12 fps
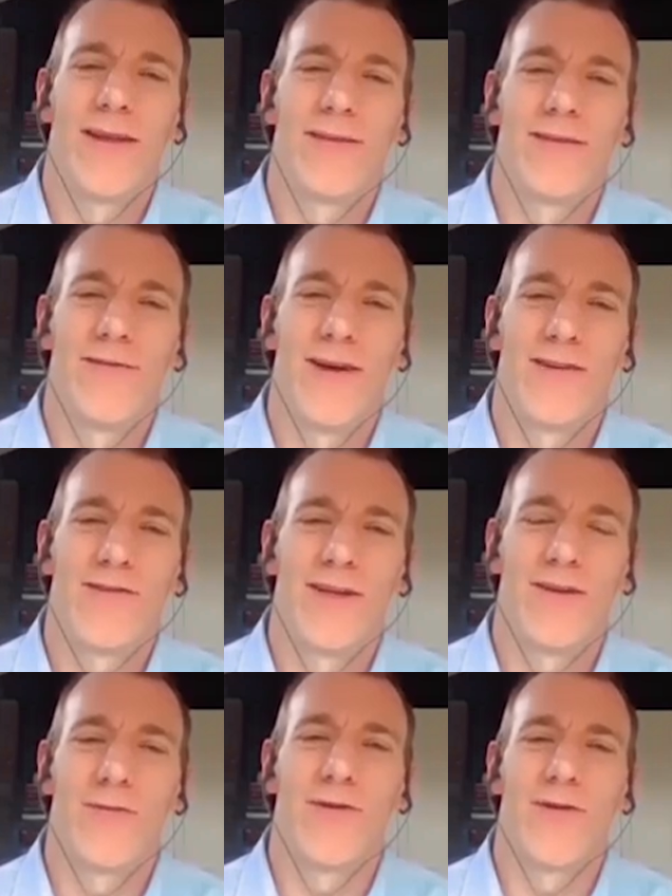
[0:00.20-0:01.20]
things
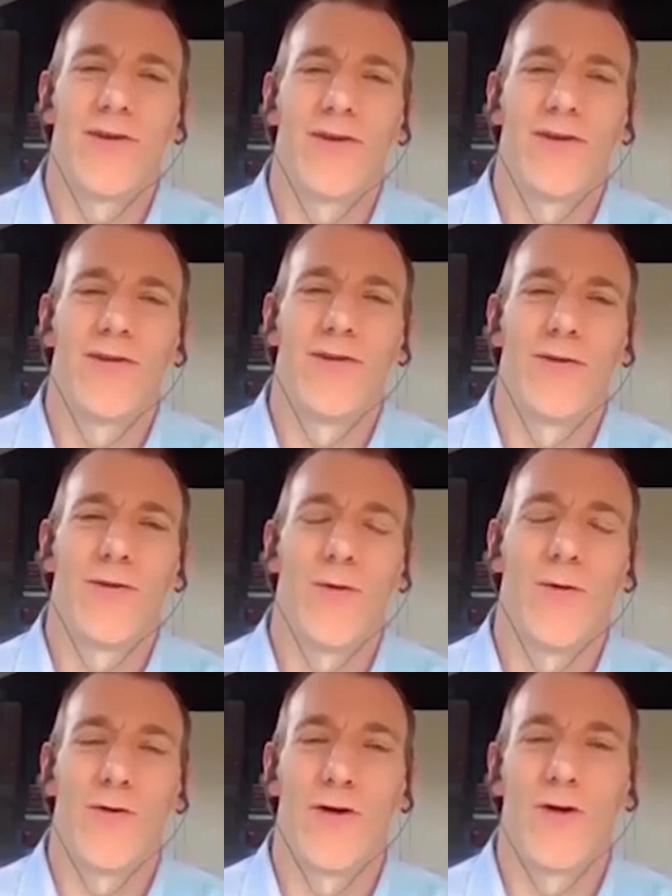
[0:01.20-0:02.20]
eventually return to
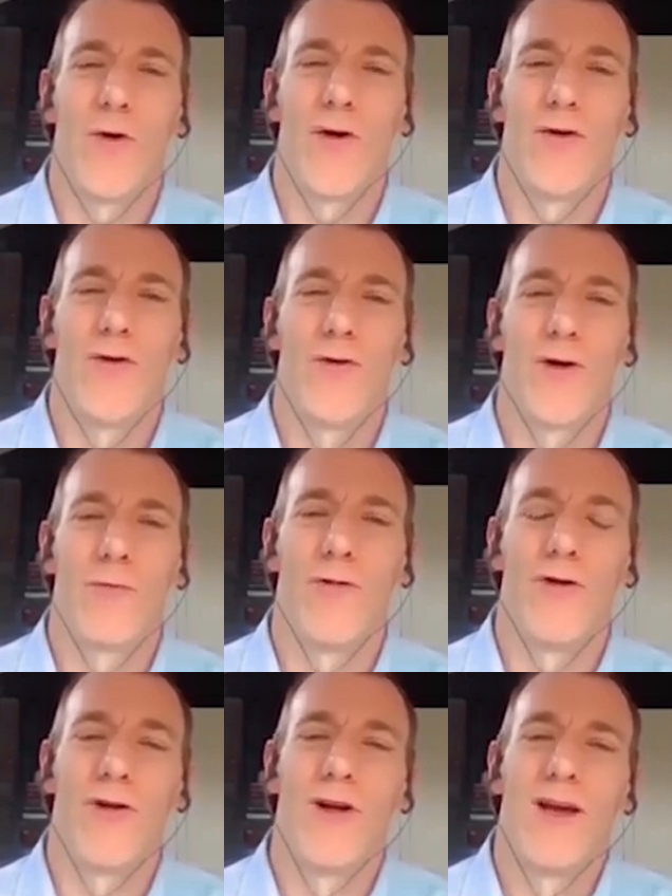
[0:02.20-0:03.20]
quote unquote
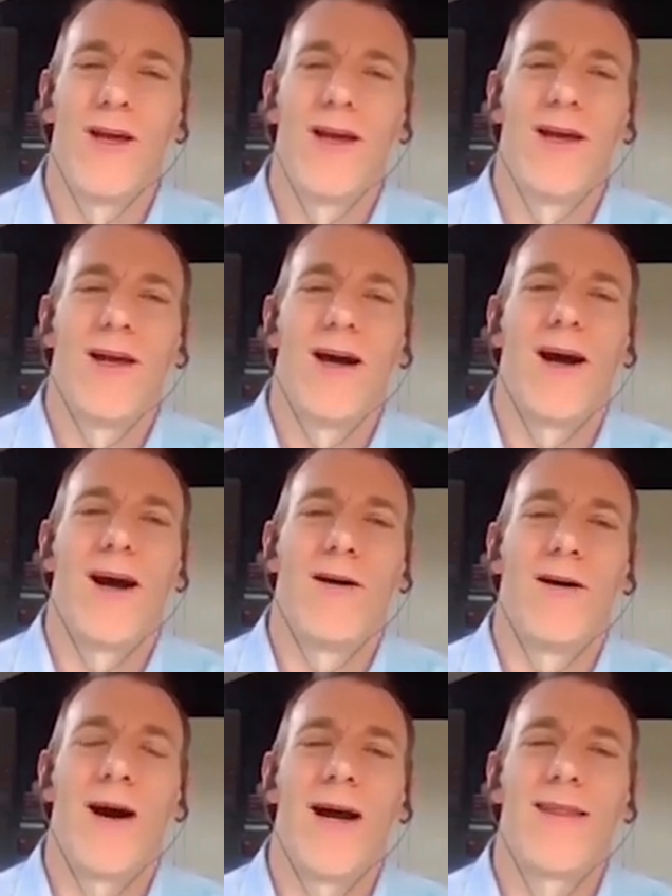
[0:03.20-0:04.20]
normal,
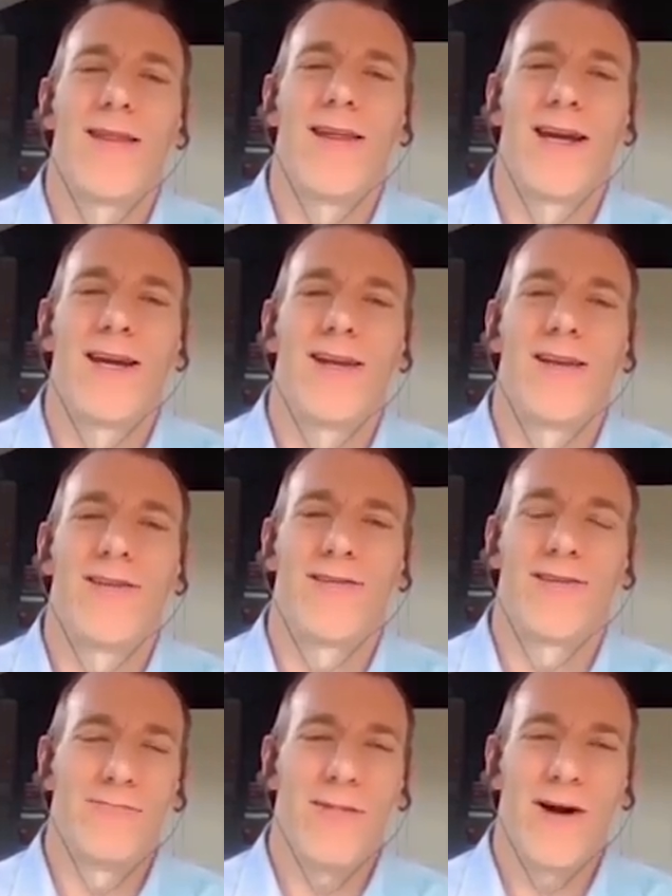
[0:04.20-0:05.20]
I think,
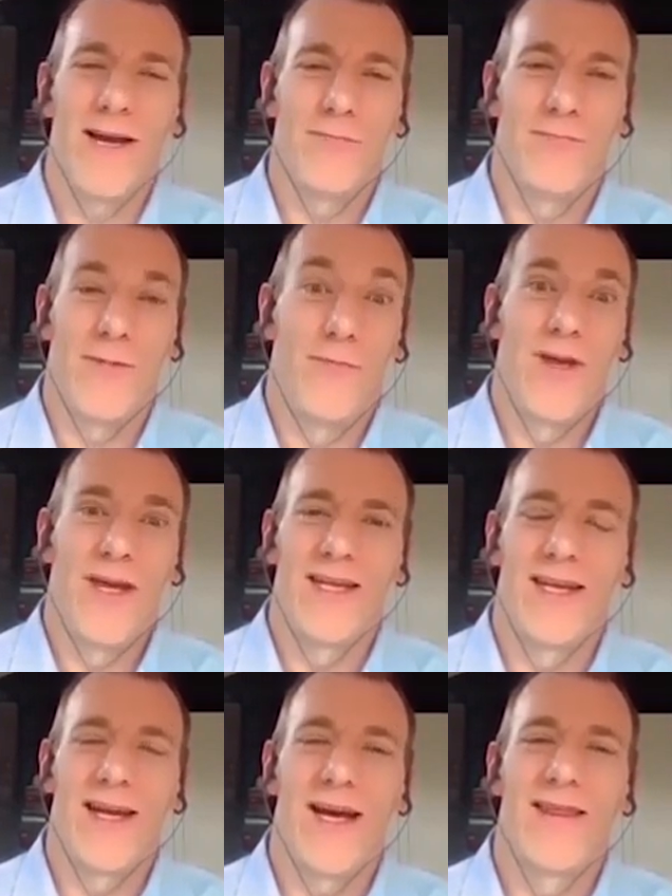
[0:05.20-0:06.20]
just in my
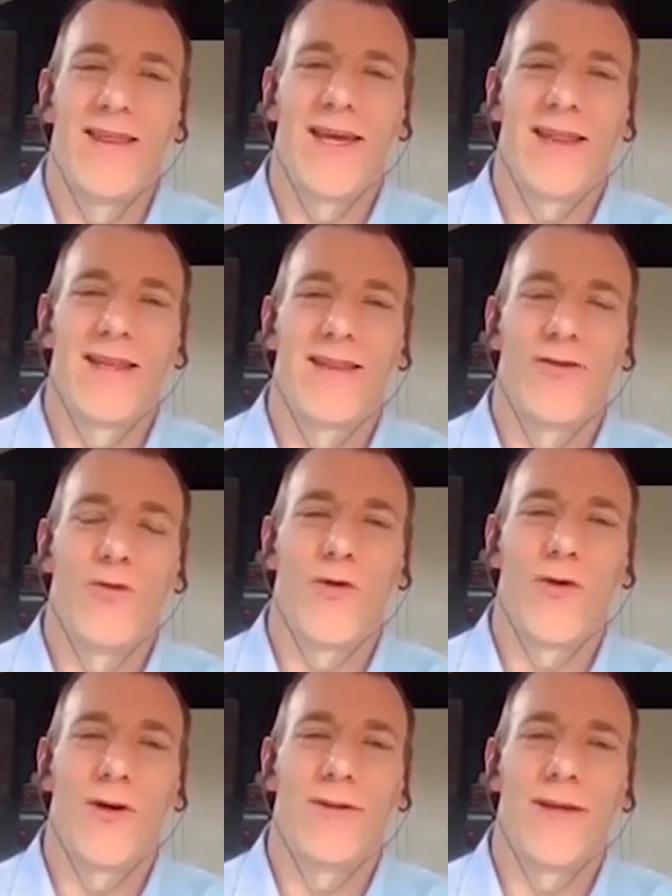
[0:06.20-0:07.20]
opinion, I think that the
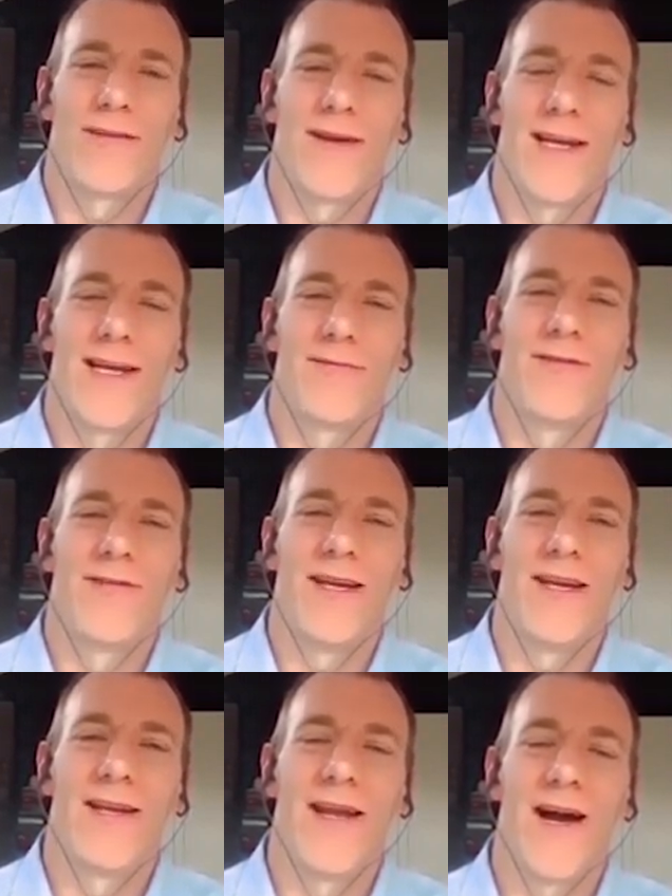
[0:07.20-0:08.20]
world has kind of
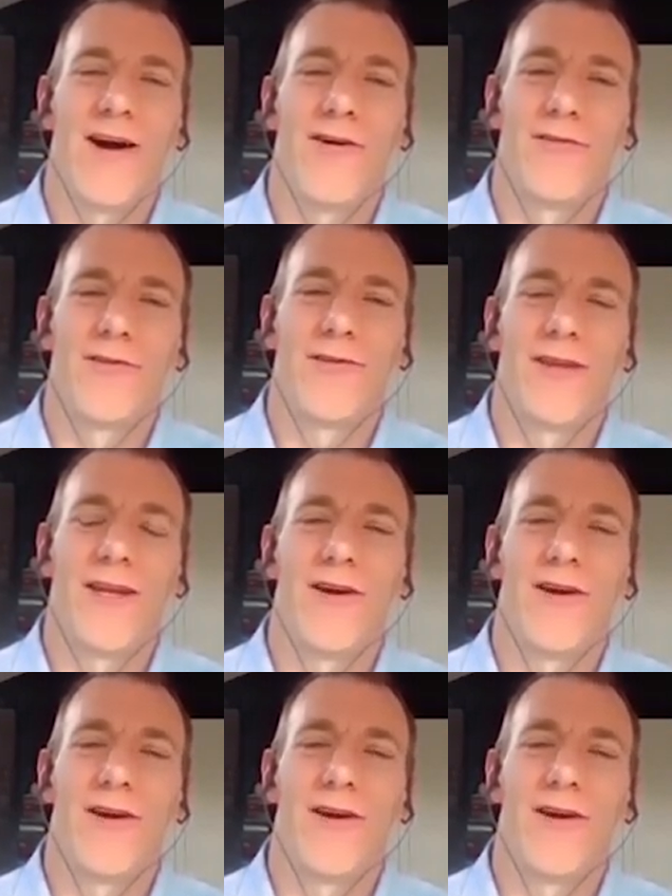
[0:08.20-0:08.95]
seen now just